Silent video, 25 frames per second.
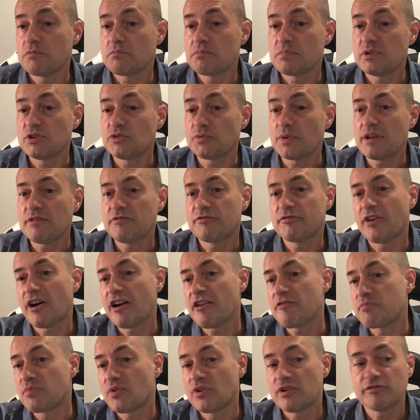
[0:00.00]
between
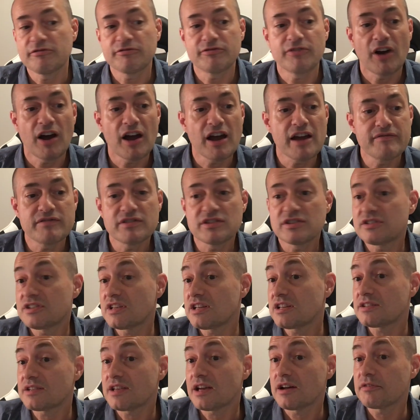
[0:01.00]
5.5 and
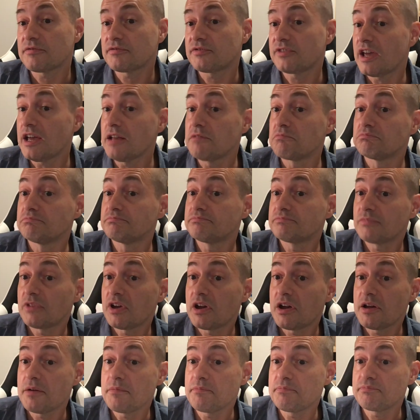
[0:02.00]
6 out of 10.
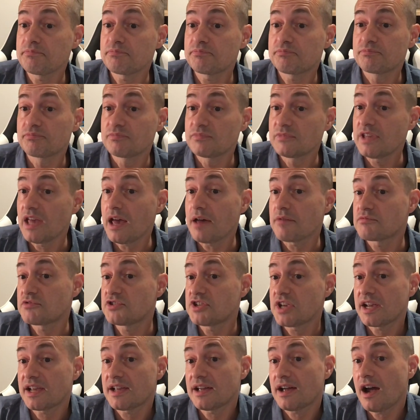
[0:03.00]
Yeah,
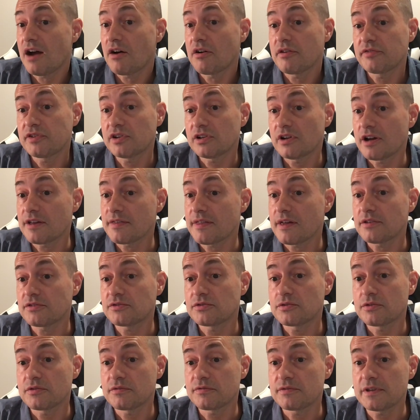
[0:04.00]
check it out if you like that
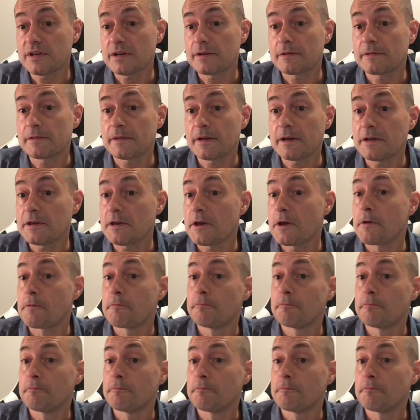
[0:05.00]
sort of thing. Thank you.